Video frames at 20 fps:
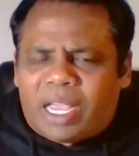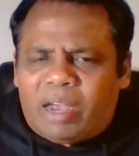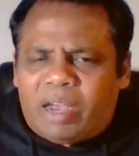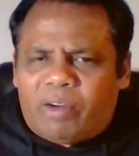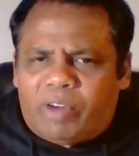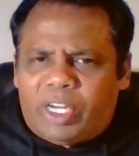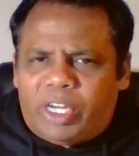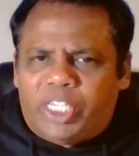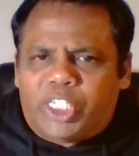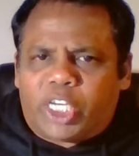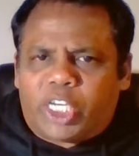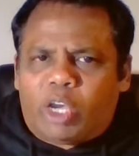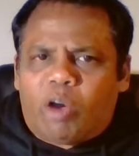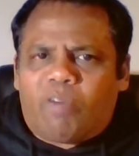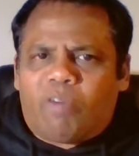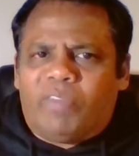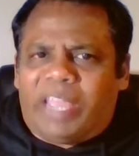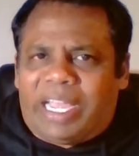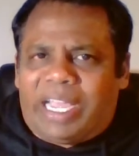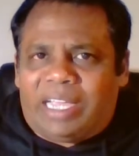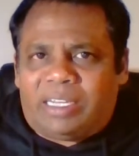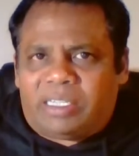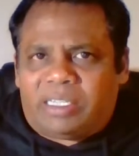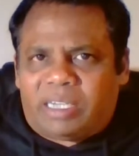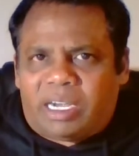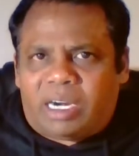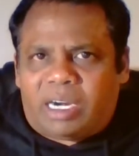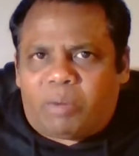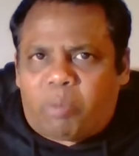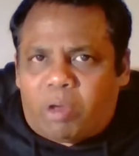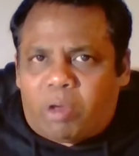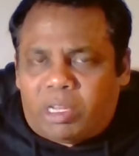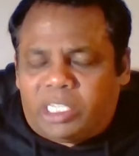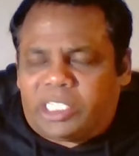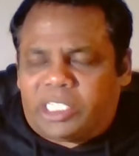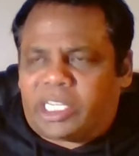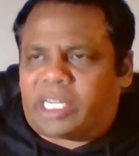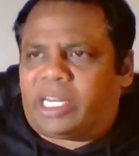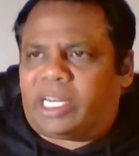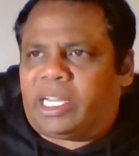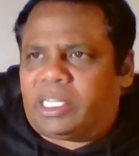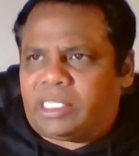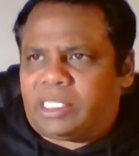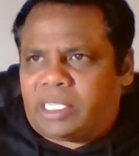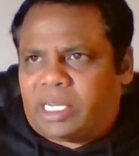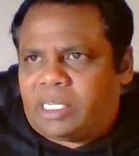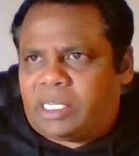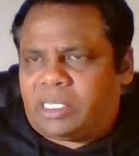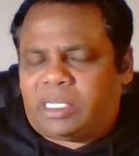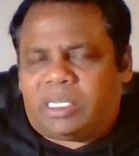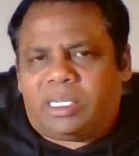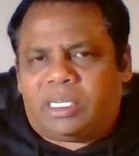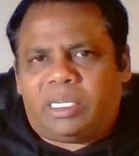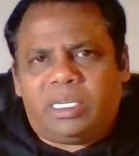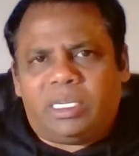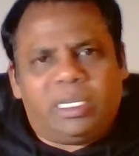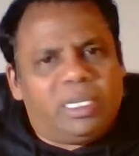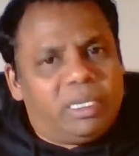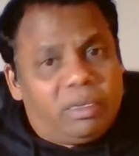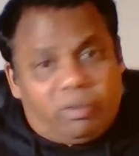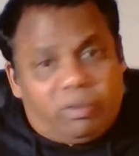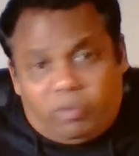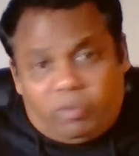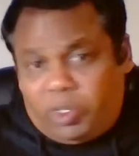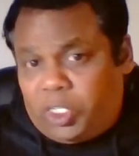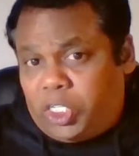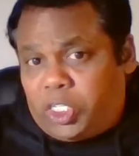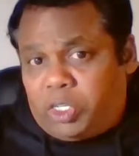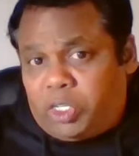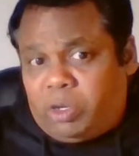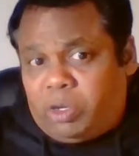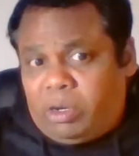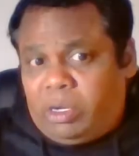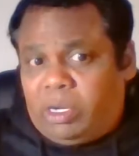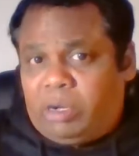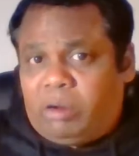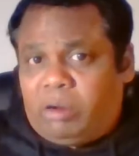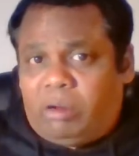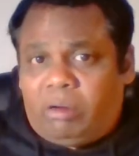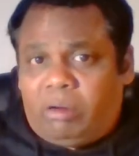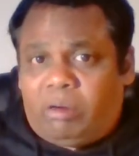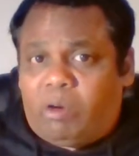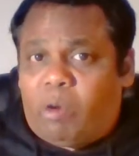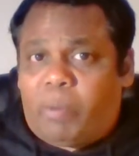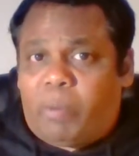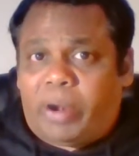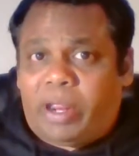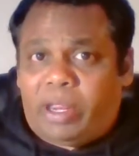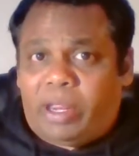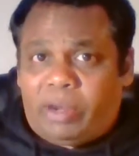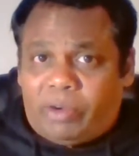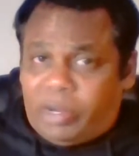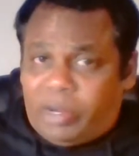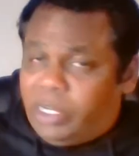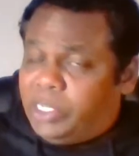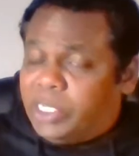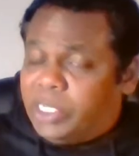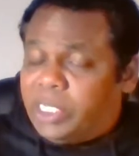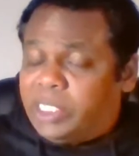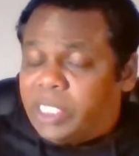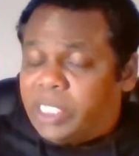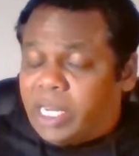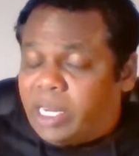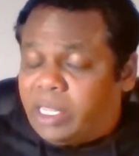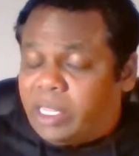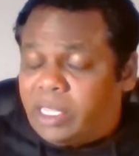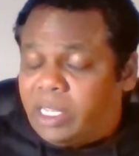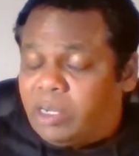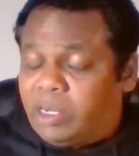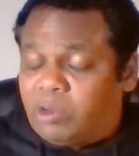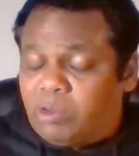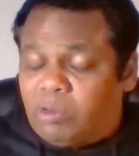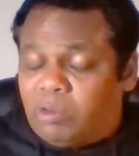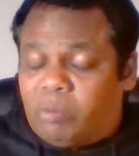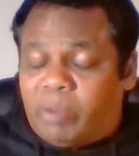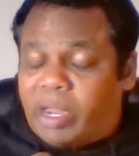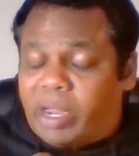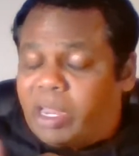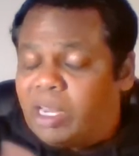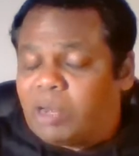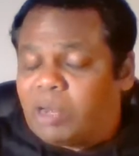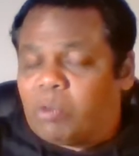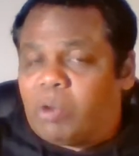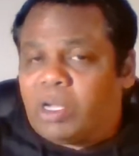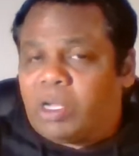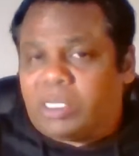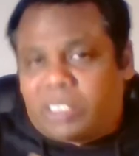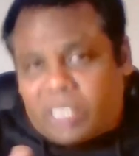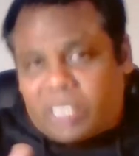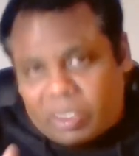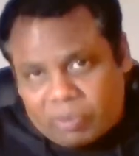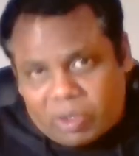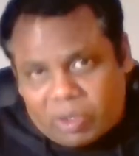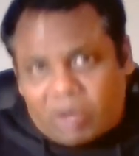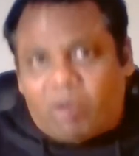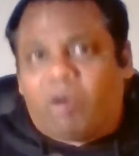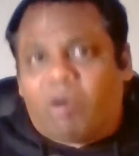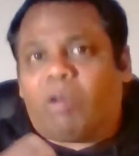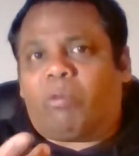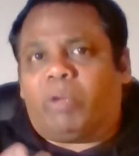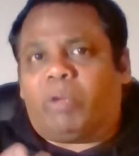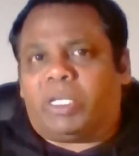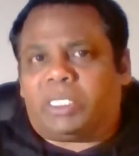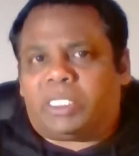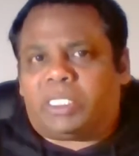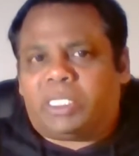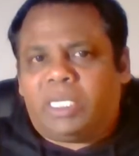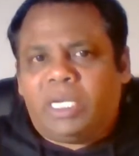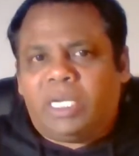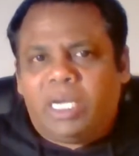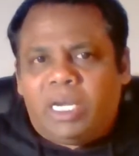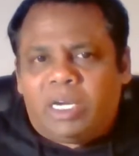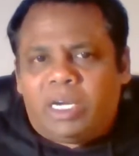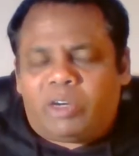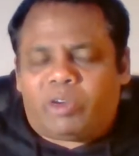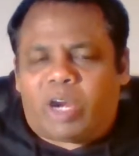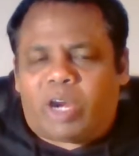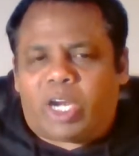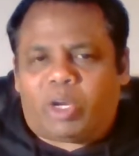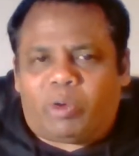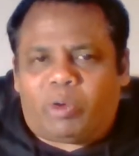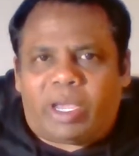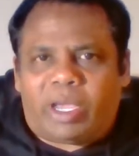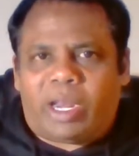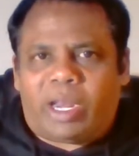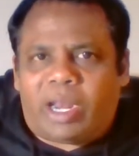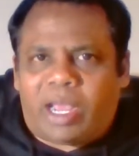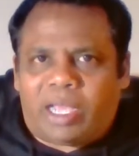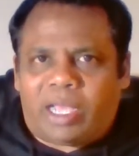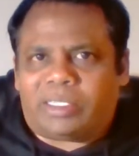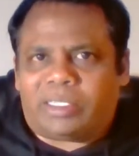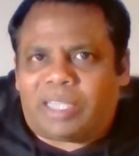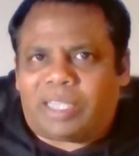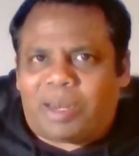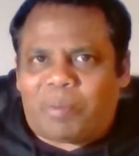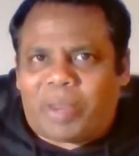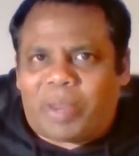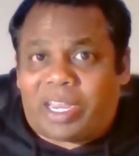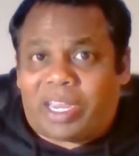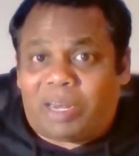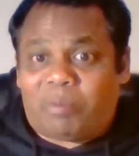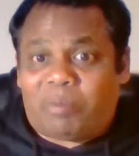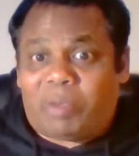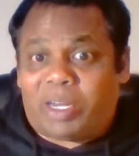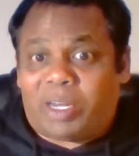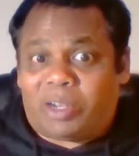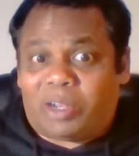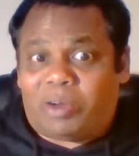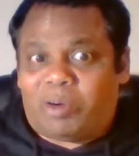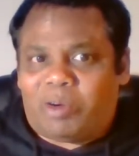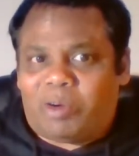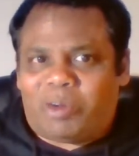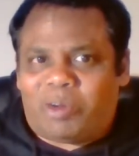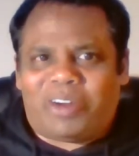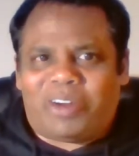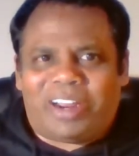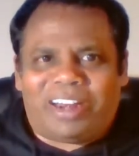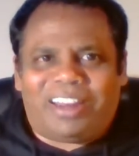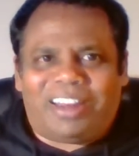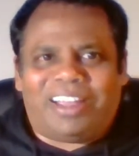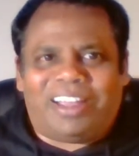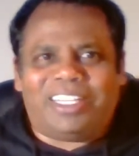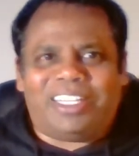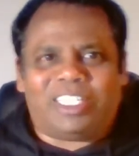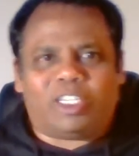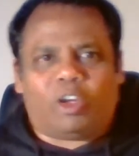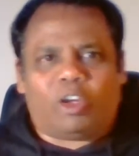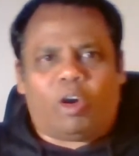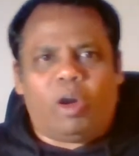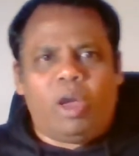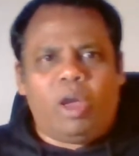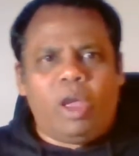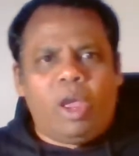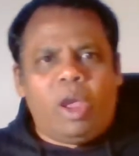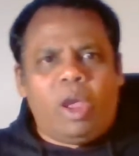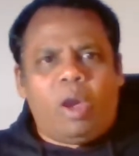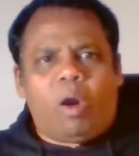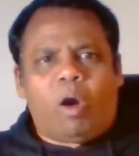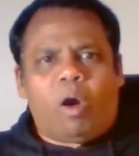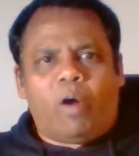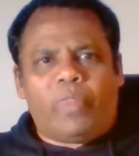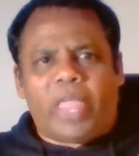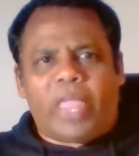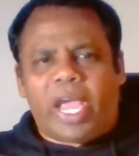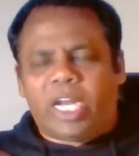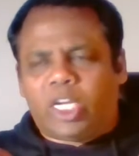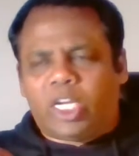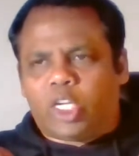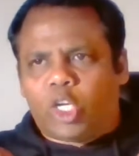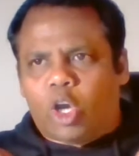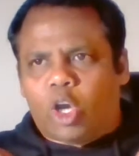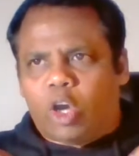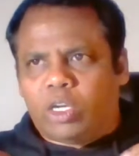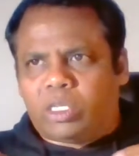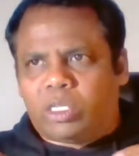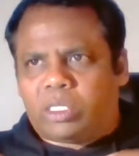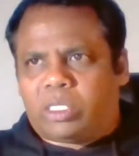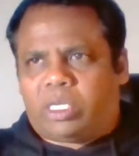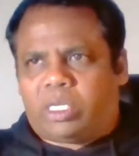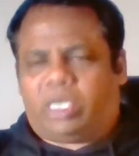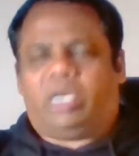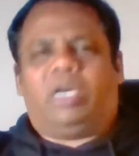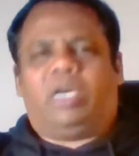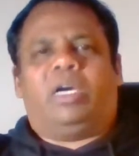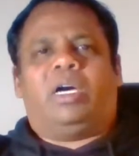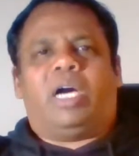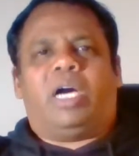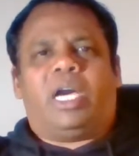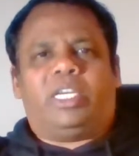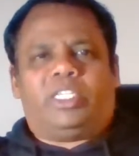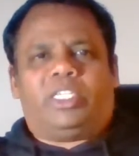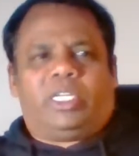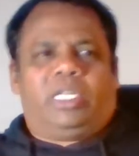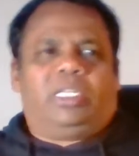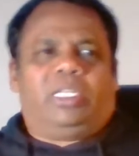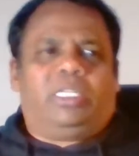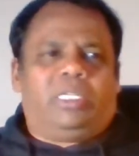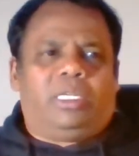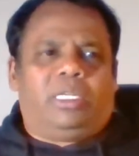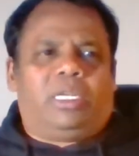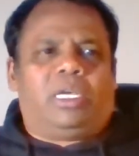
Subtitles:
rejig of the entire polytechnic sector, which is good. Nobody rejigs anything to make it worse. They will always try to enhance and make it better. All right, guys. So on that note, I shall